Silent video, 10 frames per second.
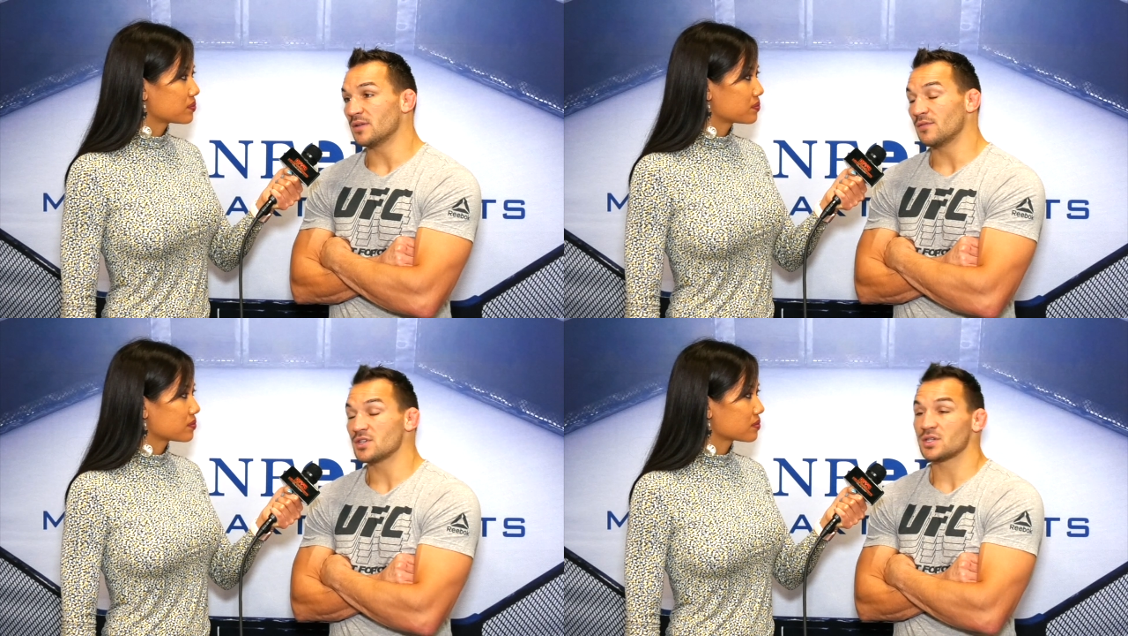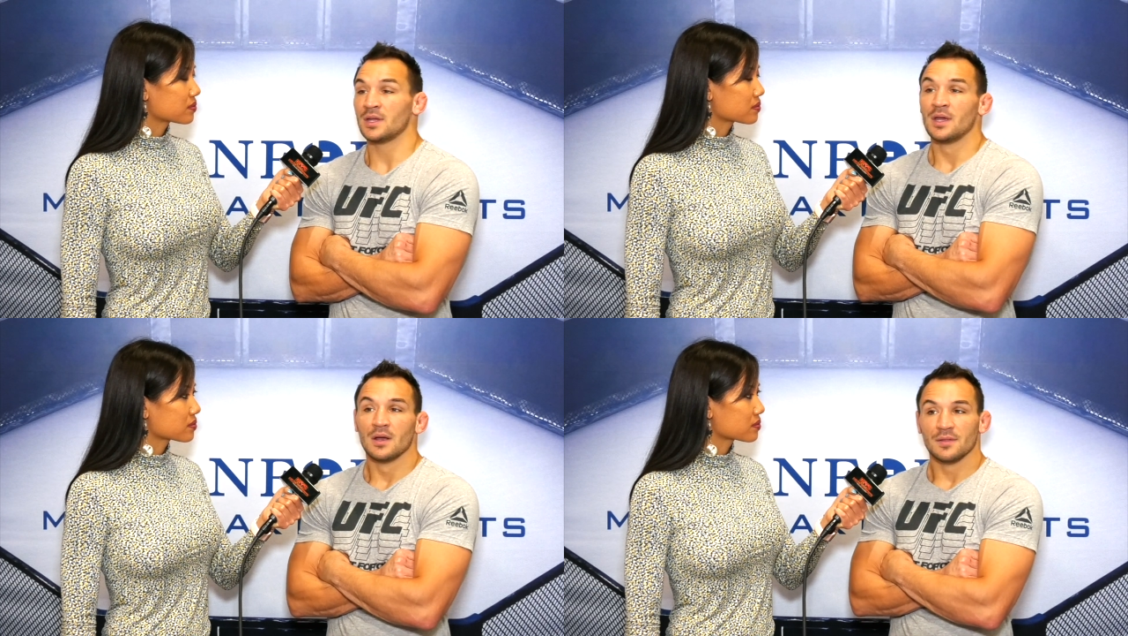
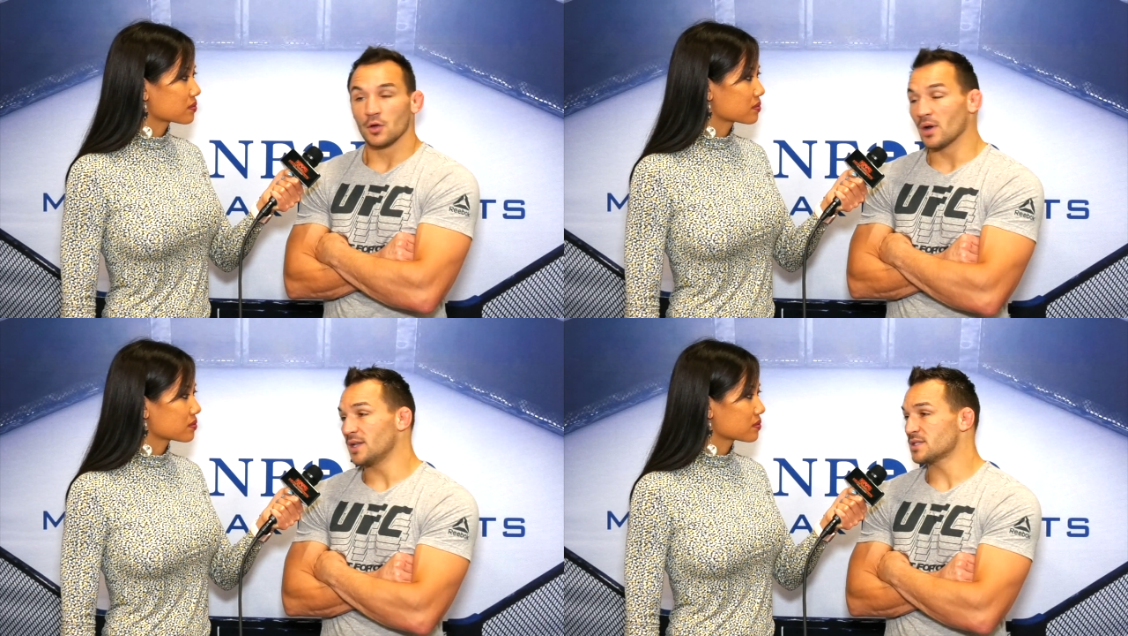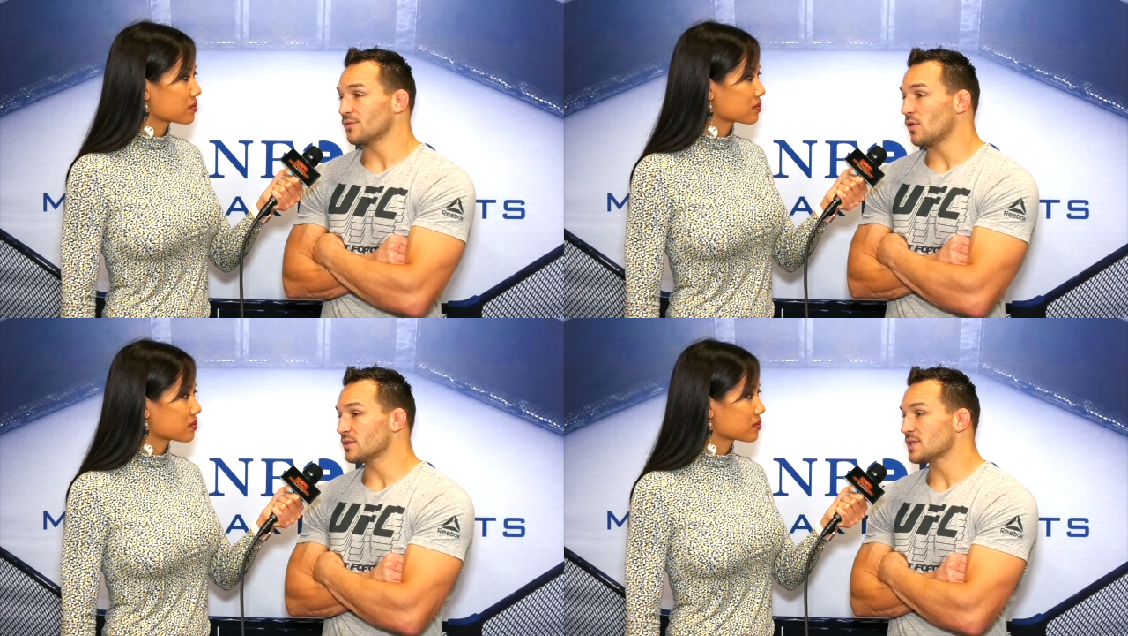Speaker 1: division. The greatest
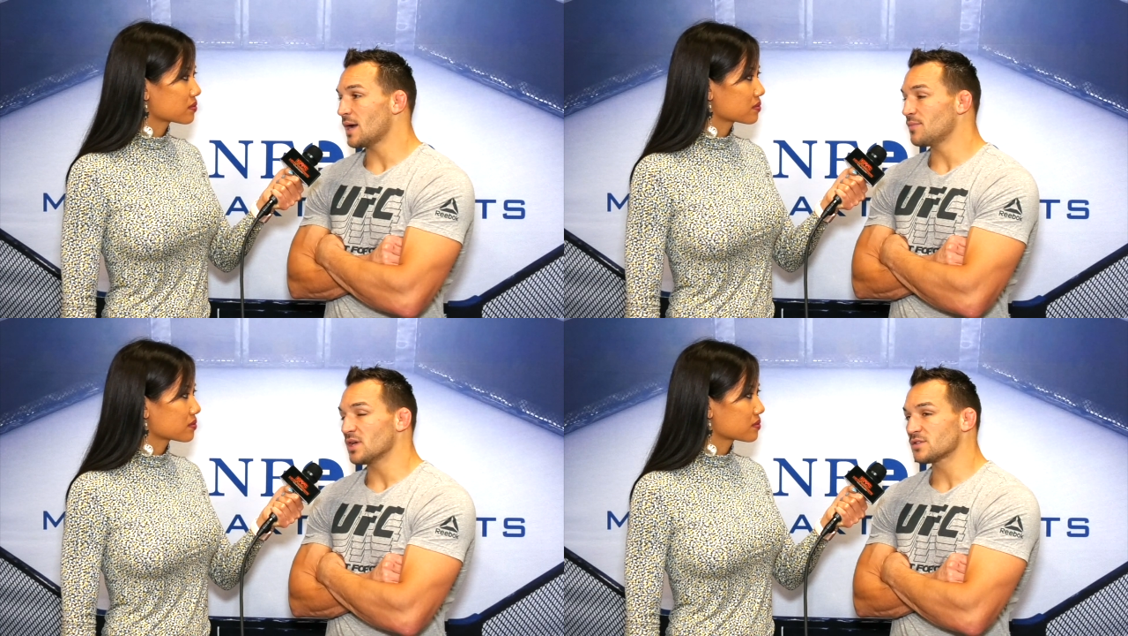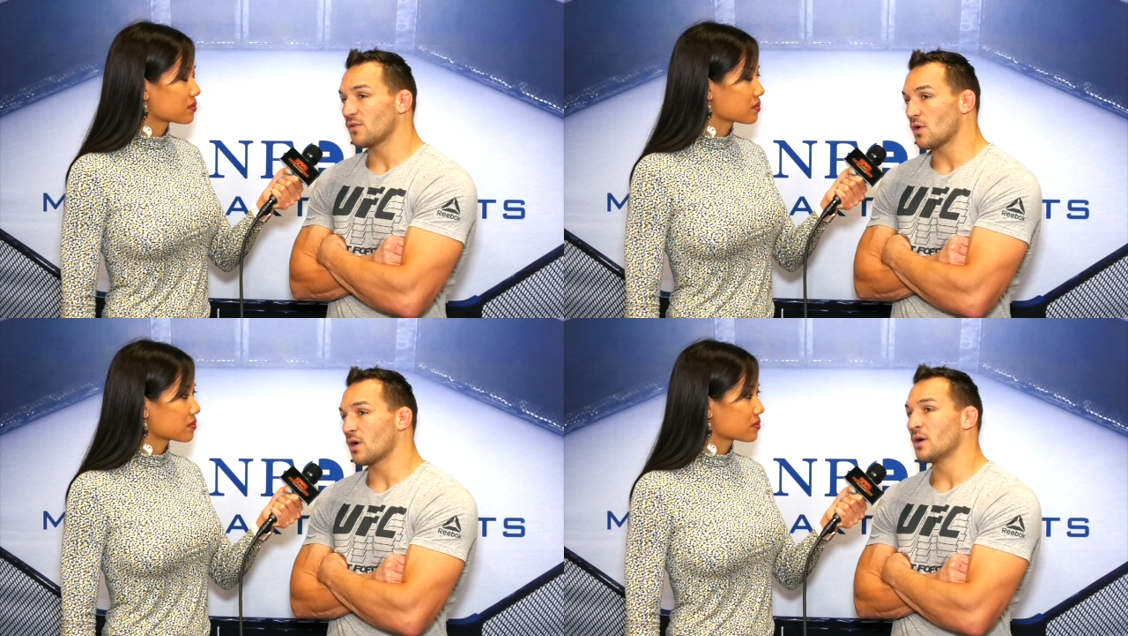of all time thus
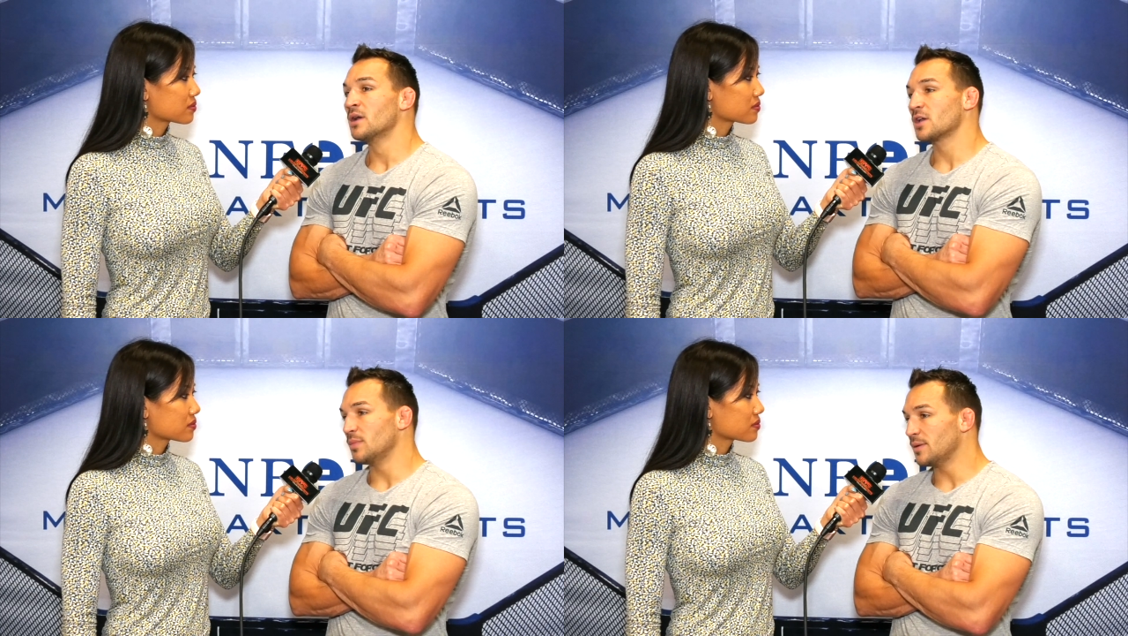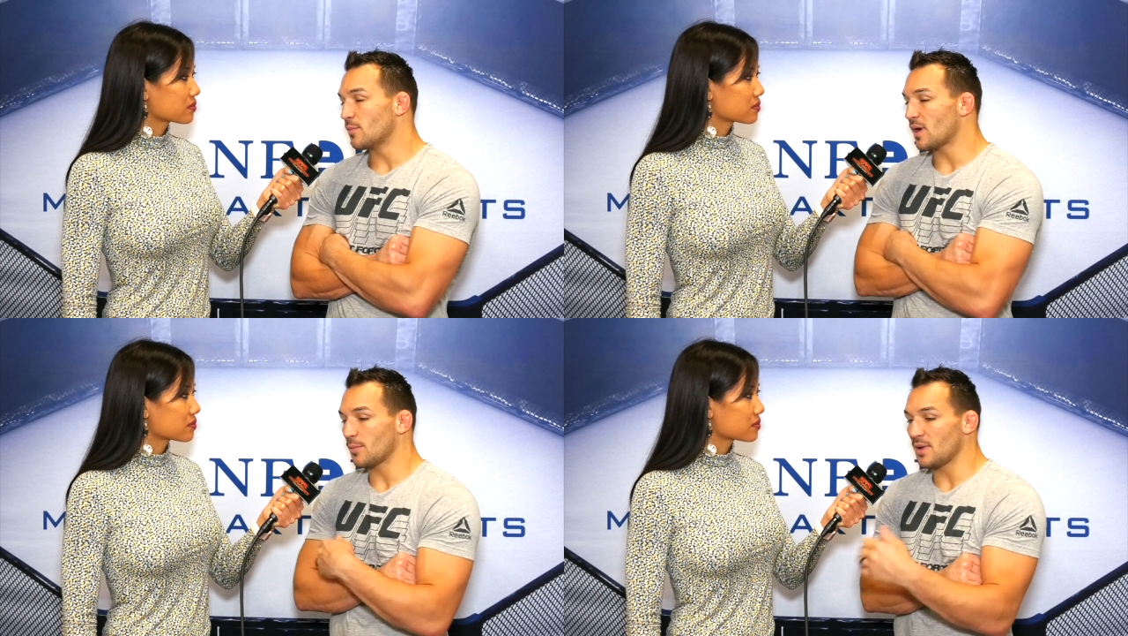far could be
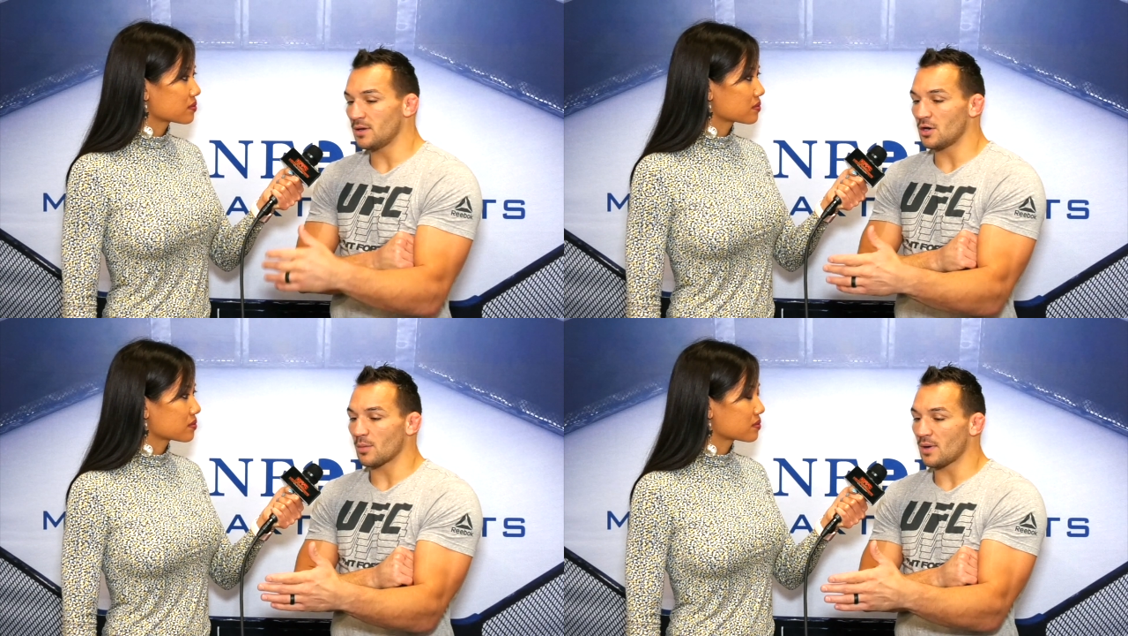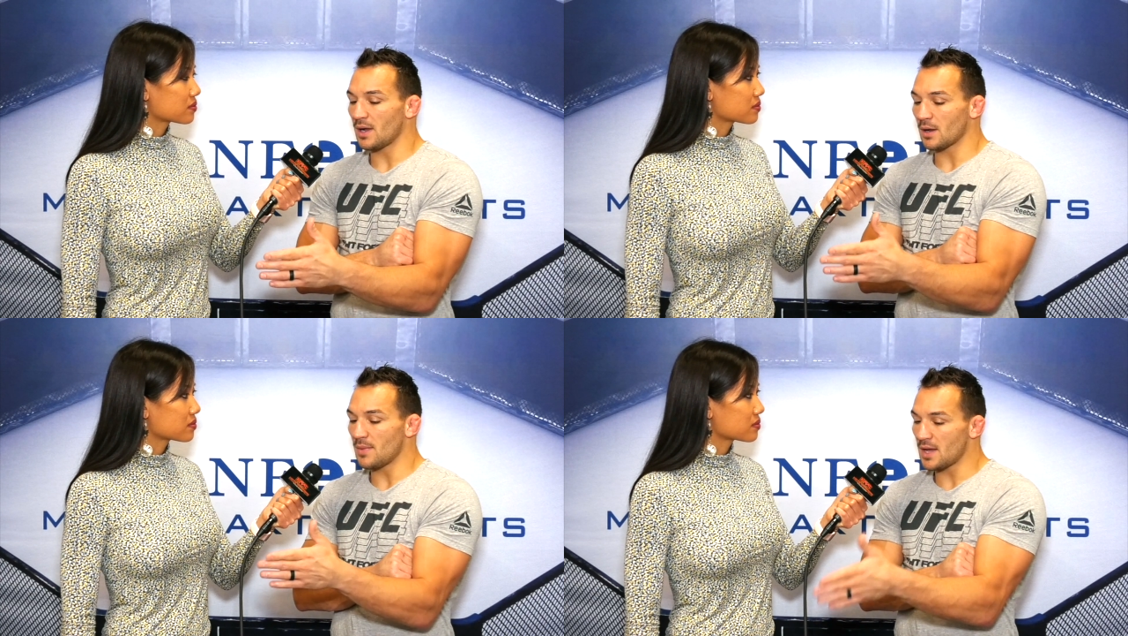
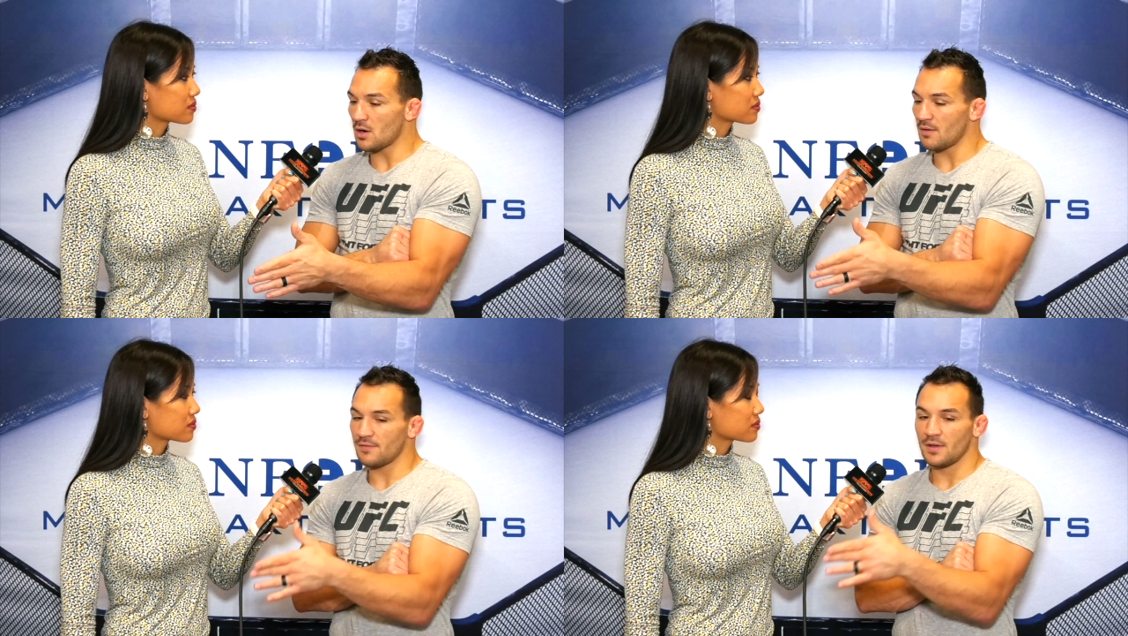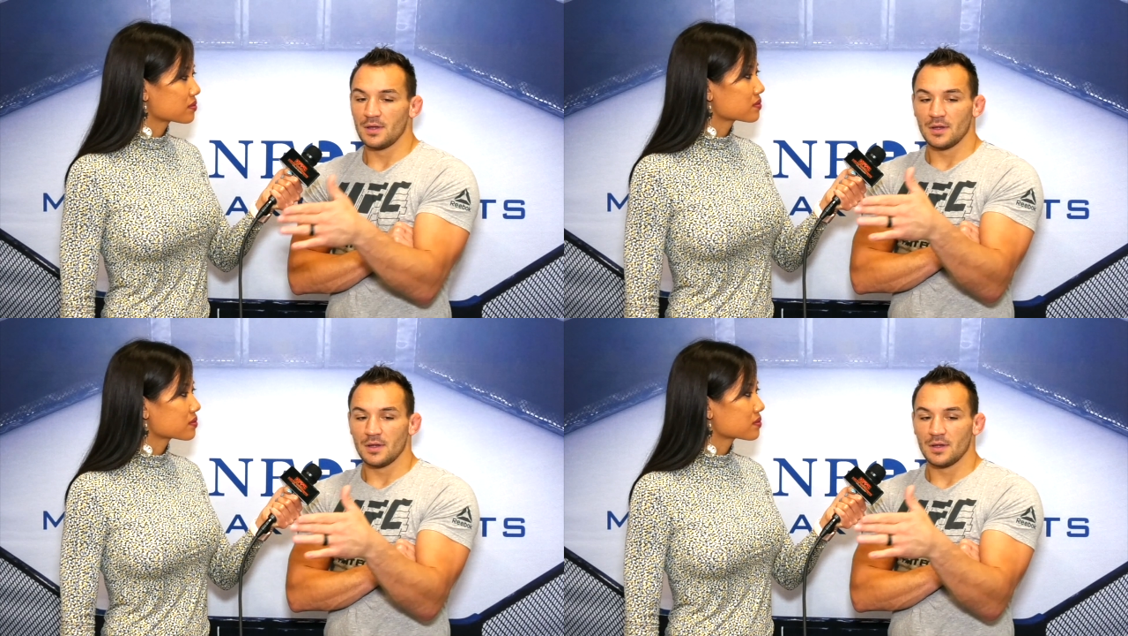Nurmagomedov.